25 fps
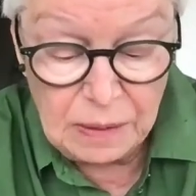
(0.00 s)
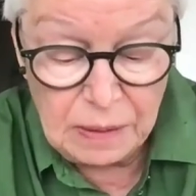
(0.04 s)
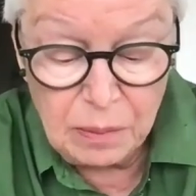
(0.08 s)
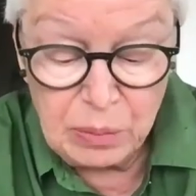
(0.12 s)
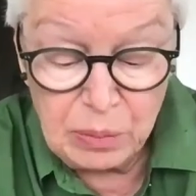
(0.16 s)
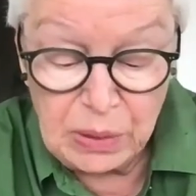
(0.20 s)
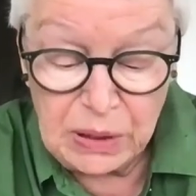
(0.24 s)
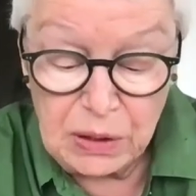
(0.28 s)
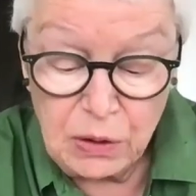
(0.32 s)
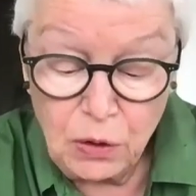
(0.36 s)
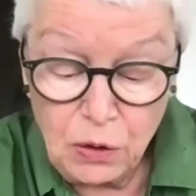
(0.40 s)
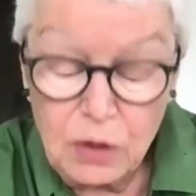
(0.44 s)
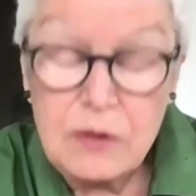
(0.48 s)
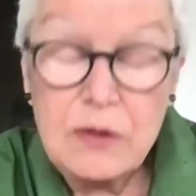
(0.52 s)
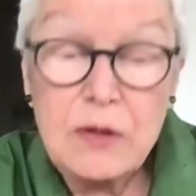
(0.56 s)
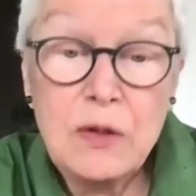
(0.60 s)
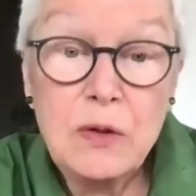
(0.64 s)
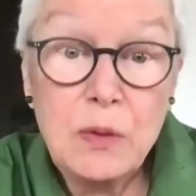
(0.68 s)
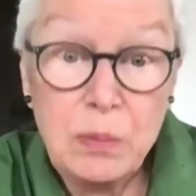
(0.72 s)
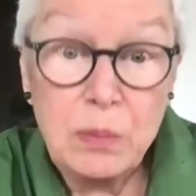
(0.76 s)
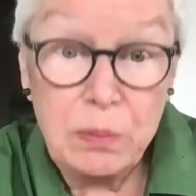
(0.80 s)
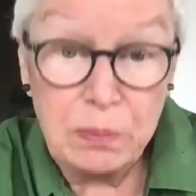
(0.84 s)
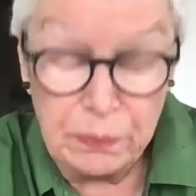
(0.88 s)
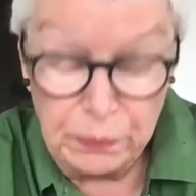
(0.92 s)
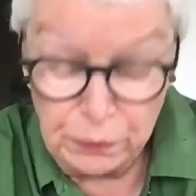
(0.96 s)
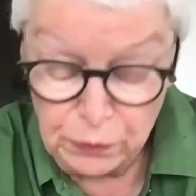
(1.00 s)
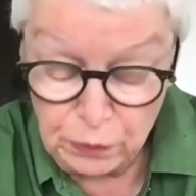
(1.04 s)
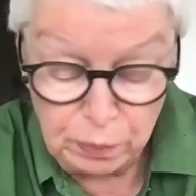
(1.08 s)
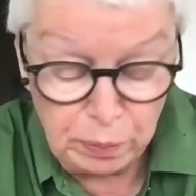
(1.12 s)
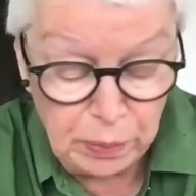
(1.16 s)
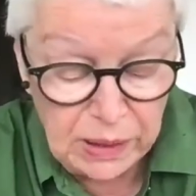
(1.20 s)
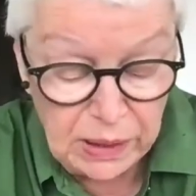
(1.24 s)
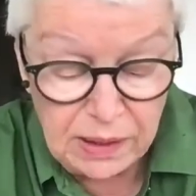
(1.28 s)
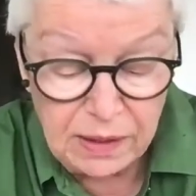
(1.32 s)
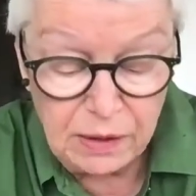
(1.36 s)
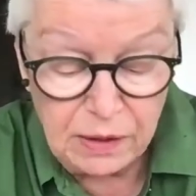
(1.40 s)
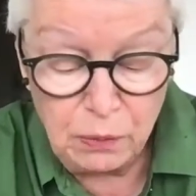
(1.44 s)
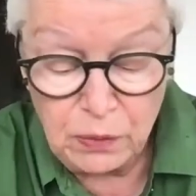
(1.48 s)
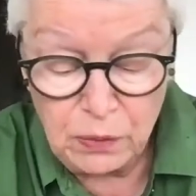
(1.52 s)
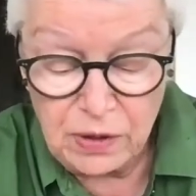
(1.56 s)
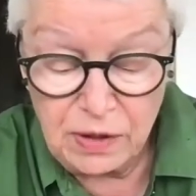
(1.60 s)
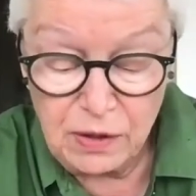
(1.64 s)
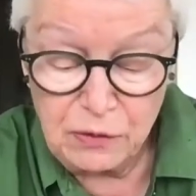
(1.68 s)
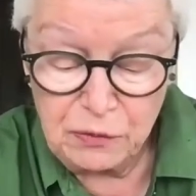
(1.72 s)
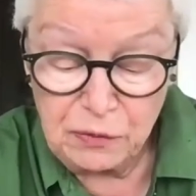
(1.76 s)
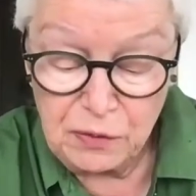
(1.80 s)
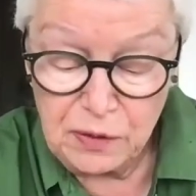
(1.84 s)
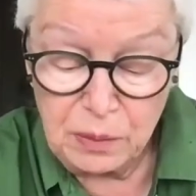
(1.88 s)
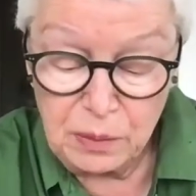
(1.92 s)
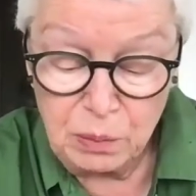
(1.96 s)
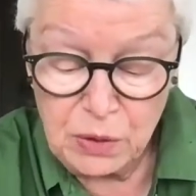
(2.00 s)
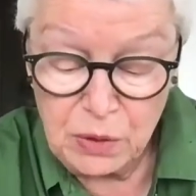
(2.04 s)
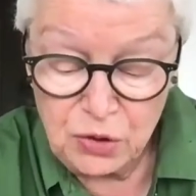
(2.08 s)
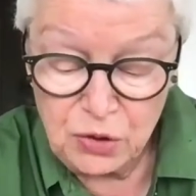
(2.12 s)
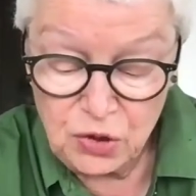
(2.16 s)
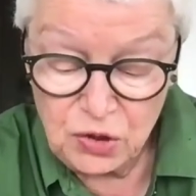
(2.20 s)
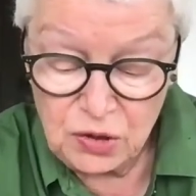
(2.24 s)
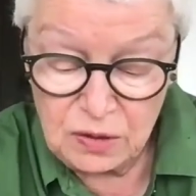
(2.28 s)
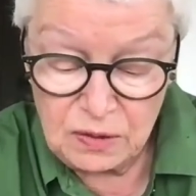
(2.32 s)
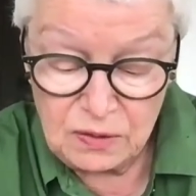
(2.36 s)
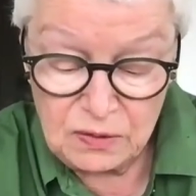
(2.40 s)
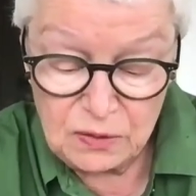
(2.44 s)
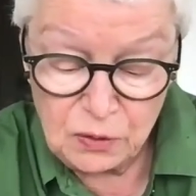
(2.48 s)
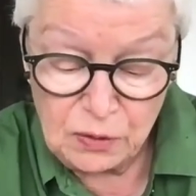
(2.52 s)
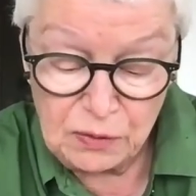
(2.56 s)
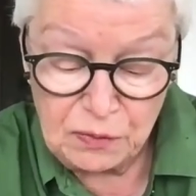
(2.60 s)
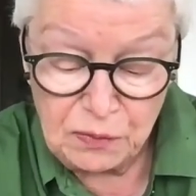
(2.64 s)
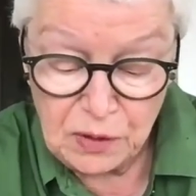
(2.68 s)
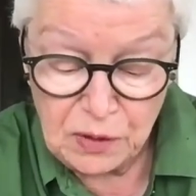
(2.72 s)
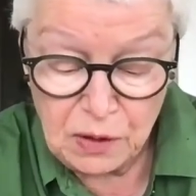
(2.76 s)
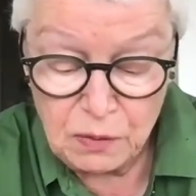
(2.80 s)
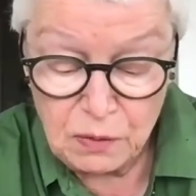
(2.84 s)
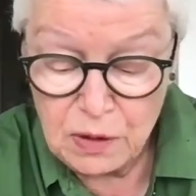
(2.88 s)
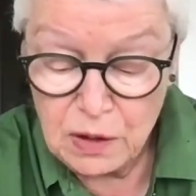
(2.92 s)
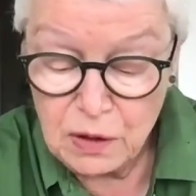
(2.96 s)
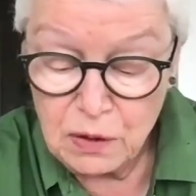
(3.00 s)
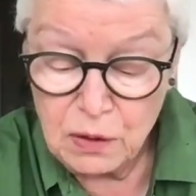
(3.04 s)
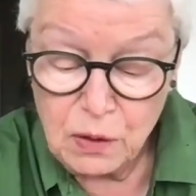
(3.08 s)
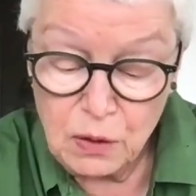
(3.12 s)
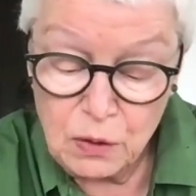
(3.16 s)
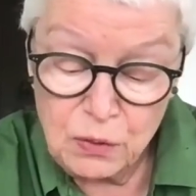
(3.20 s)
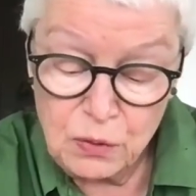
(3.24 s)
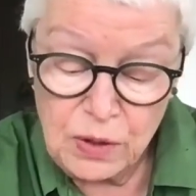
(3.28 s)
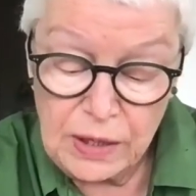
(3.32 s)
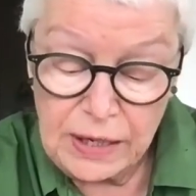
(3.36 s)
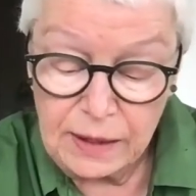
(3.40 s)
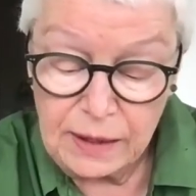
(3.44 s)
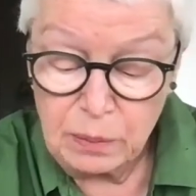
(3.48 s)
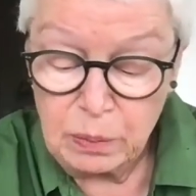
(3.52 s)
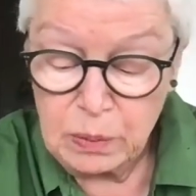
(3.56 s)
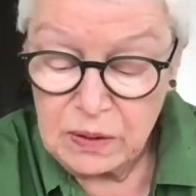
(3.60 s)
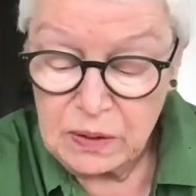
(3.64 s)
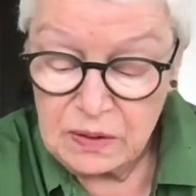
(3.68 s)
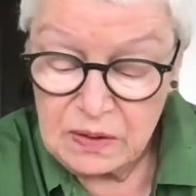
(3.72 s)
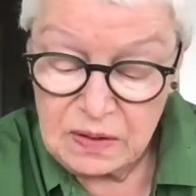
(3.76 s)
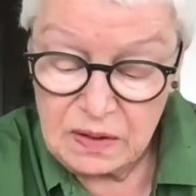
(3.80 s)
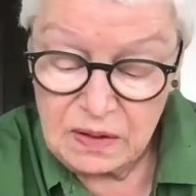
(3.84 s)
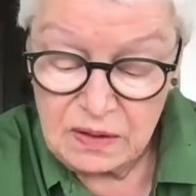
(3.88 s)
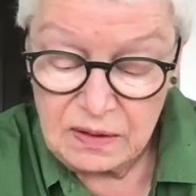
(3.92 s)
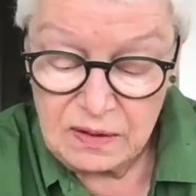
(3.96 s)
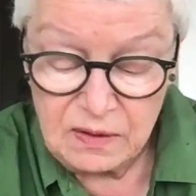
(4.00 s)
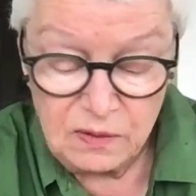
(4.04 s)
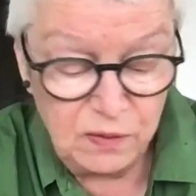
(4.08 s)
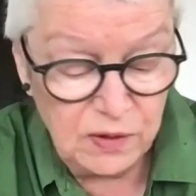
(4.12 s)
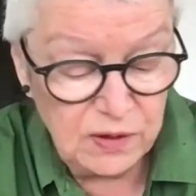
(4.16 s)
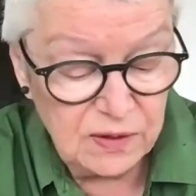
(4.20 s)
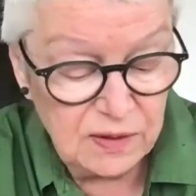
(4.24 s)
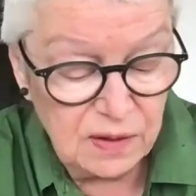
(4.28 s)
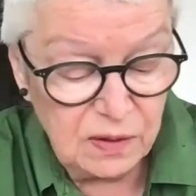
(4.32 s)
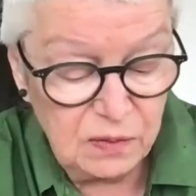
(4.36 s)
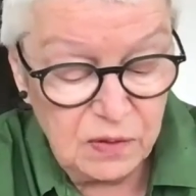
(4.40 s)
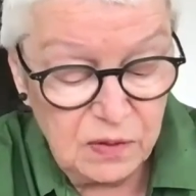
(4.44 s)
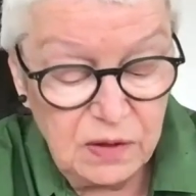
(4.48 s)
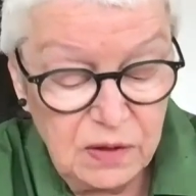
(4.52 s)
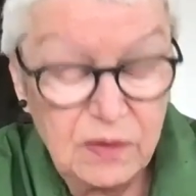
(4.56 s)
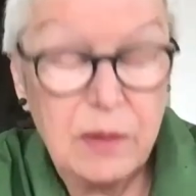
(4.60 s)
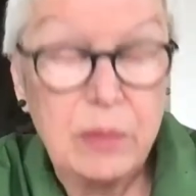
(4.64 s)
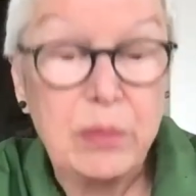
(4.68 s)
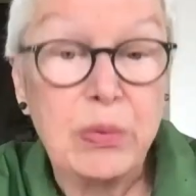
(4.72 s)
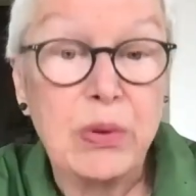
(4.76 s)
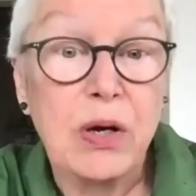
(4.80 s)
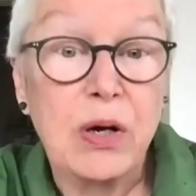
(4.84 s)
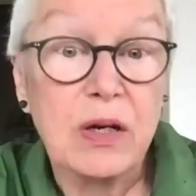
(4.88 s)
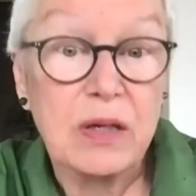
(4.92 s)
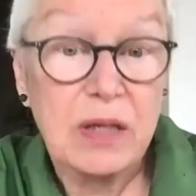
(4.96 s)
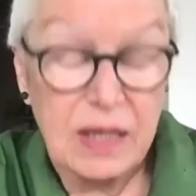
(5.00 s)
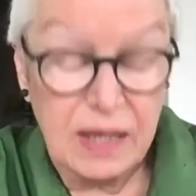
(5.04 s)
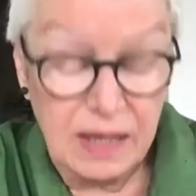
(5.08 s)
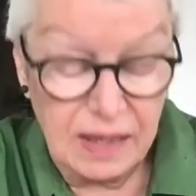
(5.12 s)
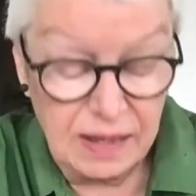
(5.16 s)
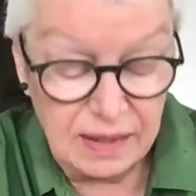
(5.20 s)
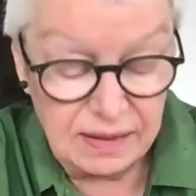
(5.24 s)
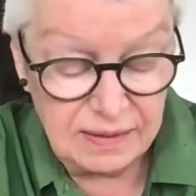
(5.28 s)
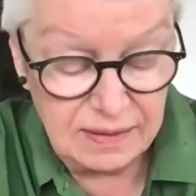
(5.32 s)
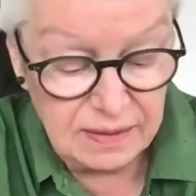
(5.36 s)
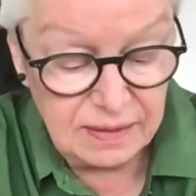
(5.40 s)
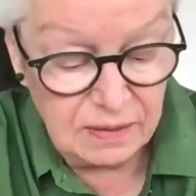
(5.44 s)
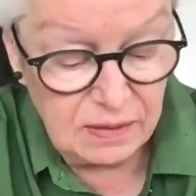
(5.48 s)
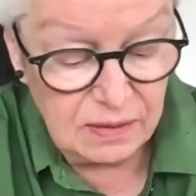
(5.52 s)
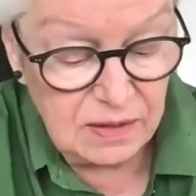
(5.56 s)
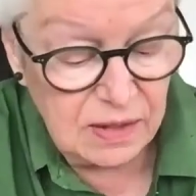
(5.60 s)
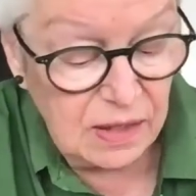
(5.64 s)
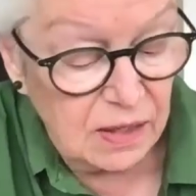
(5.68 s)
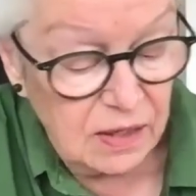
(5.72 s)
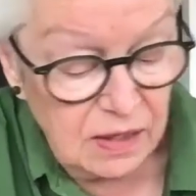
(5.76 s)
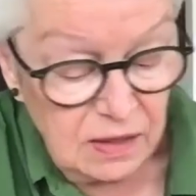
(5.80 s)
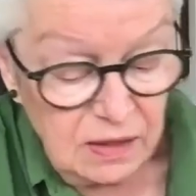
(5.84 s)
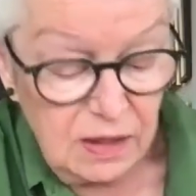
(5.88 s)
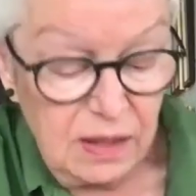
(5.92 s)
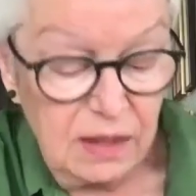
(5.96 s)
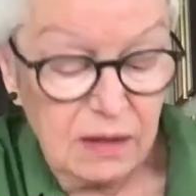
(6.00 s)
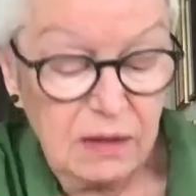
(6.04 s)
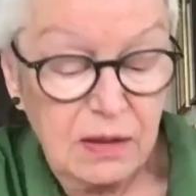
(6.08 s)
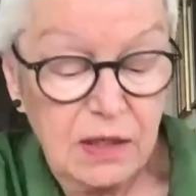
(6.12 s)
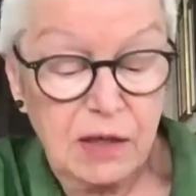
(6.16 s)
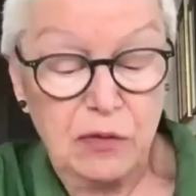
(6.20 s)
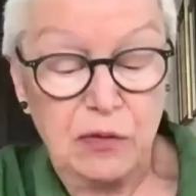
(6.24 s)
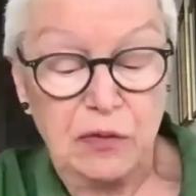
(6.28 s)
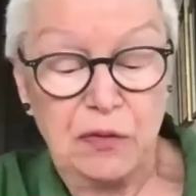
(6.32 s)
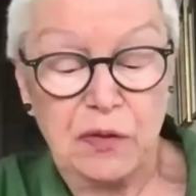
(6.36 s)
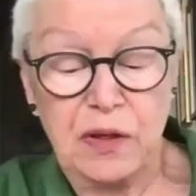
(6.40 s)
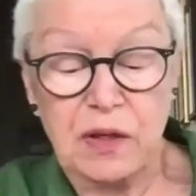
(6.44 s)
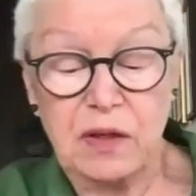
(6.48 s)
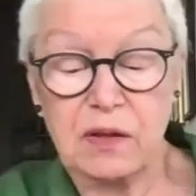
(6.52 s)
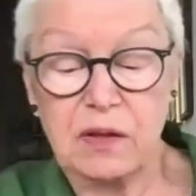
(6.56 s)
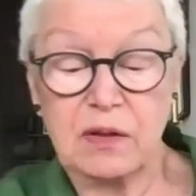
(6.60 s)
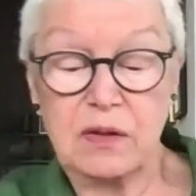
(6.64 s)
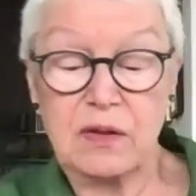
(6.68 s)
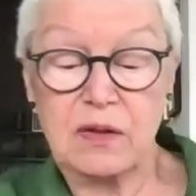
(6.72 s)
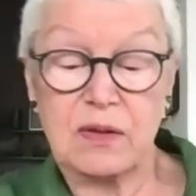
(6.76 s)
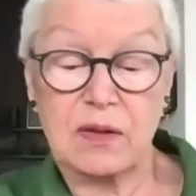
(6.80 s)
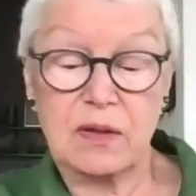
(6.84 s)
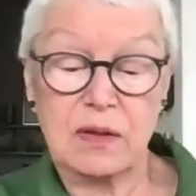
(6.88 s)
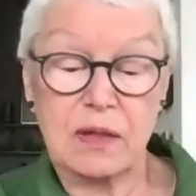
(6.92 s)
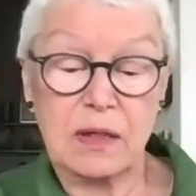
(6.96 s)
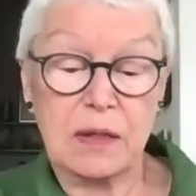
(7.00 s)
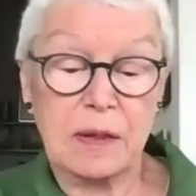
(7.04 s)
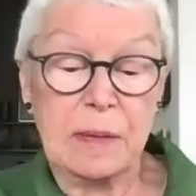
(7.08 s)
but also by way of admissions of our own helplessness vis-à-vis the broadcasted killing fields.